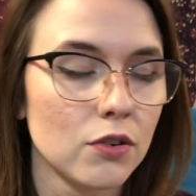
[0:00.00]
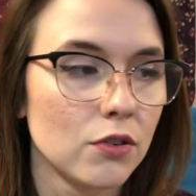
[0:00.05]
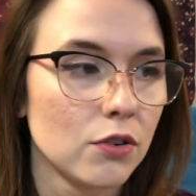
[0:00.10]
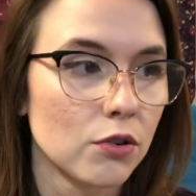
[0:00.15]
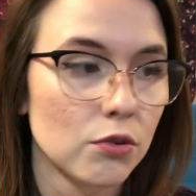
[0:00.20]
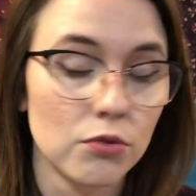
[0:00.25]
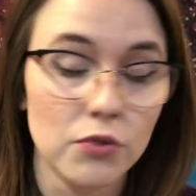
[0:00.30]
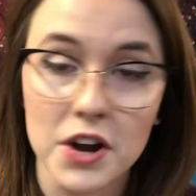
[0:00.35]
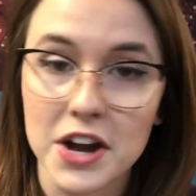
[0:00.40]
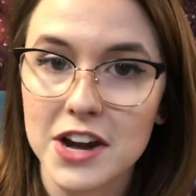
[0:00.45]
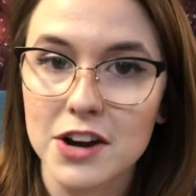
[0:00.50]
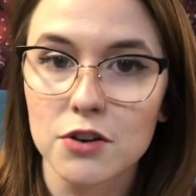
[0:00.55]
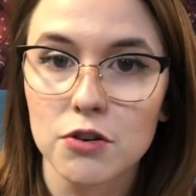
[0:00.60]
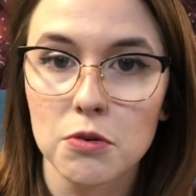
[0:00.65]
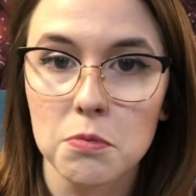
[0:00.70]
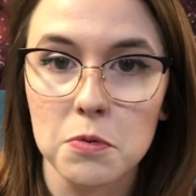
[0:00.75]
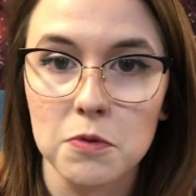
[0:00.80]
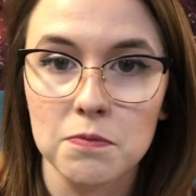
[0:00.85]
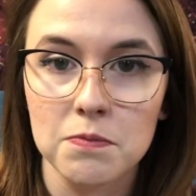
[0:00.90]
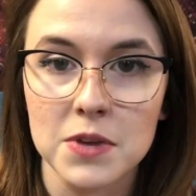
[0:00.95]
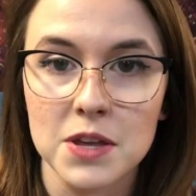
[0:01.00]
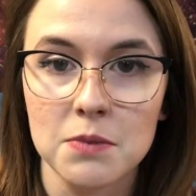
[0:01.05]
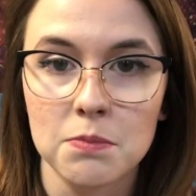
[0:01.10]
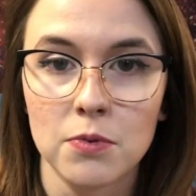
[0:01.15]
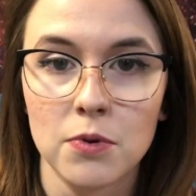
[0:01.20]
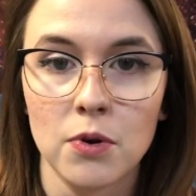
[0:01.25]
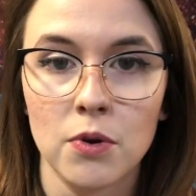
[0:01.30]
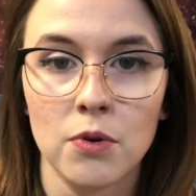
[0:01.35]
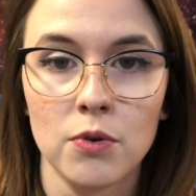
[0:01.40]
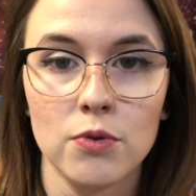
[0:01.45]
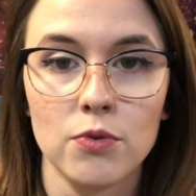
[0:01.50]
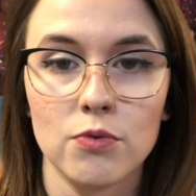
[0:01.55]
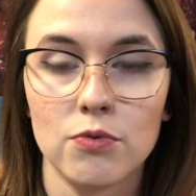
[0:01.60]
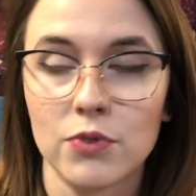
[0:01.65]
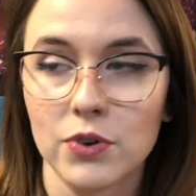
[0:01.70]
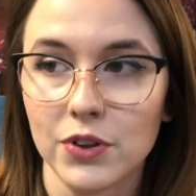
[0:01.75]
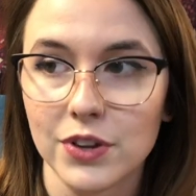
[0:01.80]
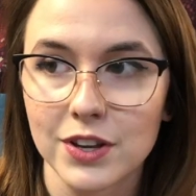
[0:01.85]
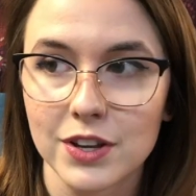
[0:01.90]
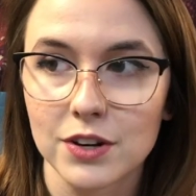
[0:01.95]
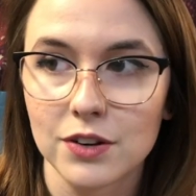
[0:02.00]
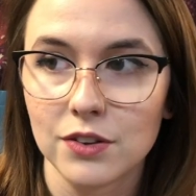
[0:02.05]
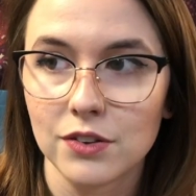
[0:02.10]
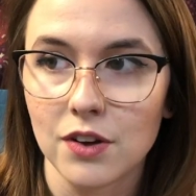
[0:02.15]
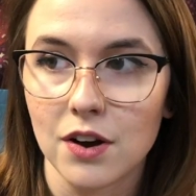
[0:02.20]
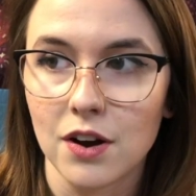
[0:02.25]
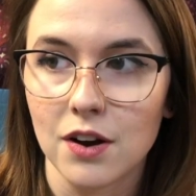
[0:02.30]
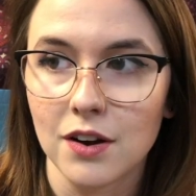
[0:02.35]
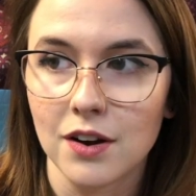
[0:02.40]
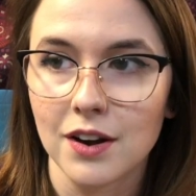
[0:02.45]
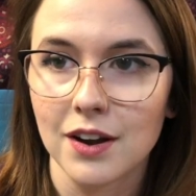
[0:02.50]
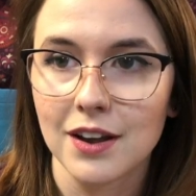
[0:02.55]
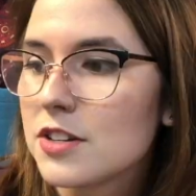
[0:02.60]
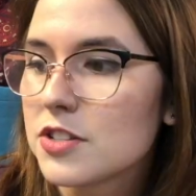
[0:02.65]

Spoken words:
great group of people who really get along.